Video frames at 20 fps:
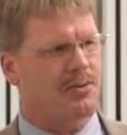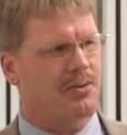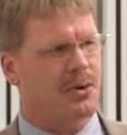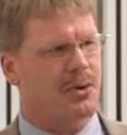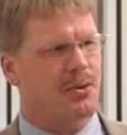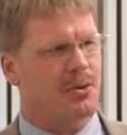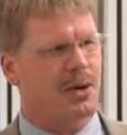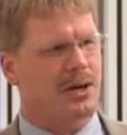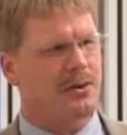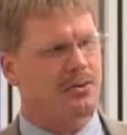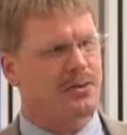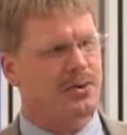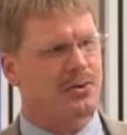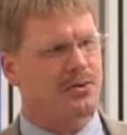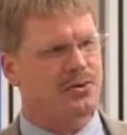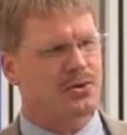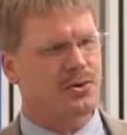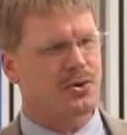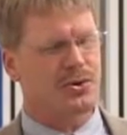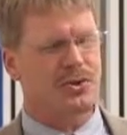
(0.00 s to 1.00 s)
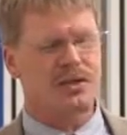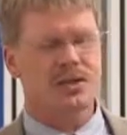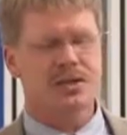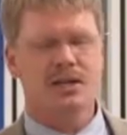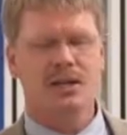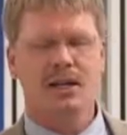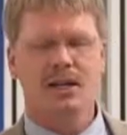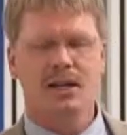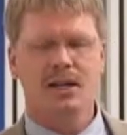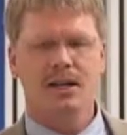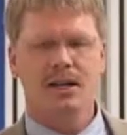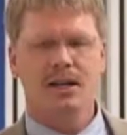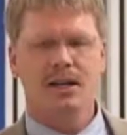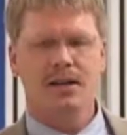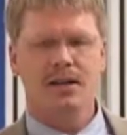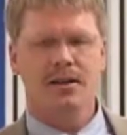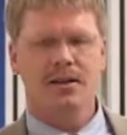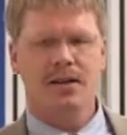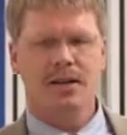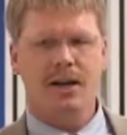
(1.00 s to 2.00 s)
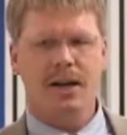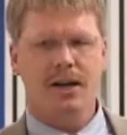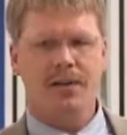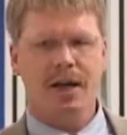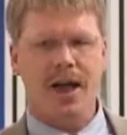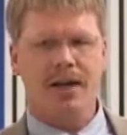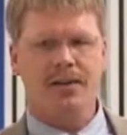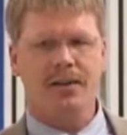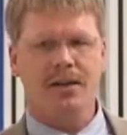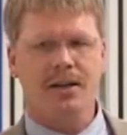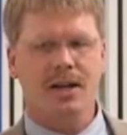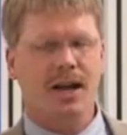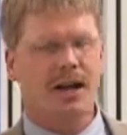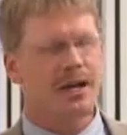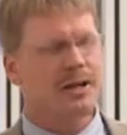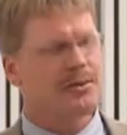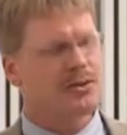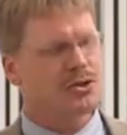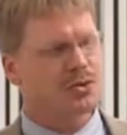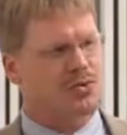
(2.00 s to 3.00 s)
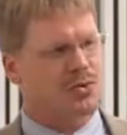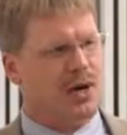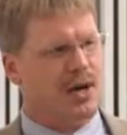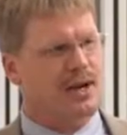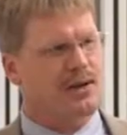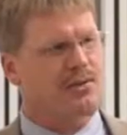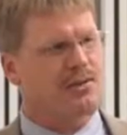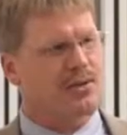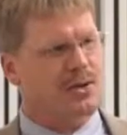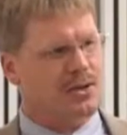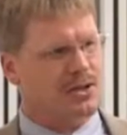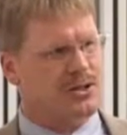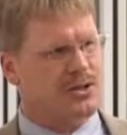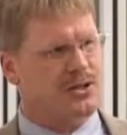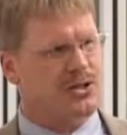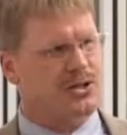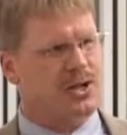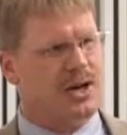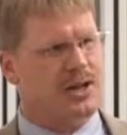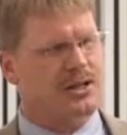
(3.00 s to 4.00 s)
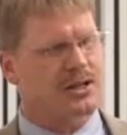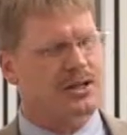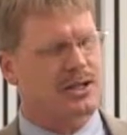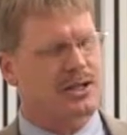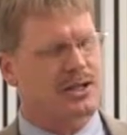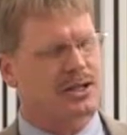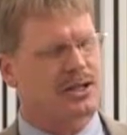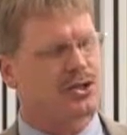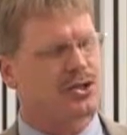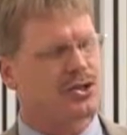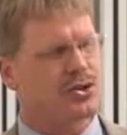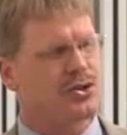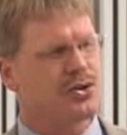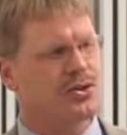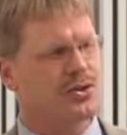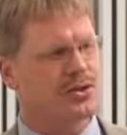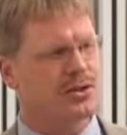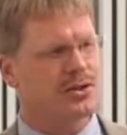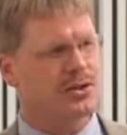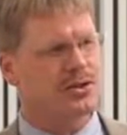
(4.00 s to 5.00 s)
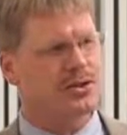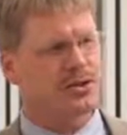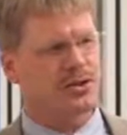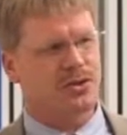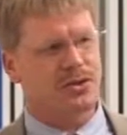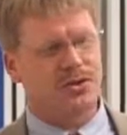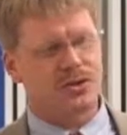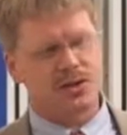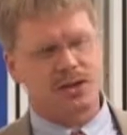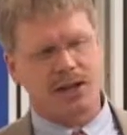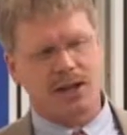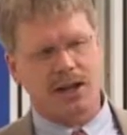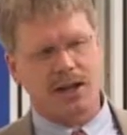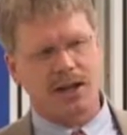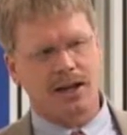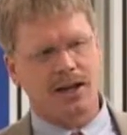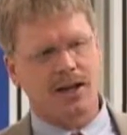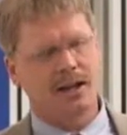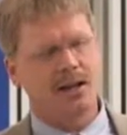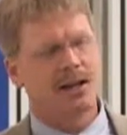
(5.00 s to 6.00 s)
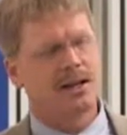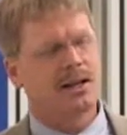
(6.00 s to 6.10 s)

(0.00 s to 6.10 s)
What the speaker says: We want to move towards having documents ready for construction in June or July.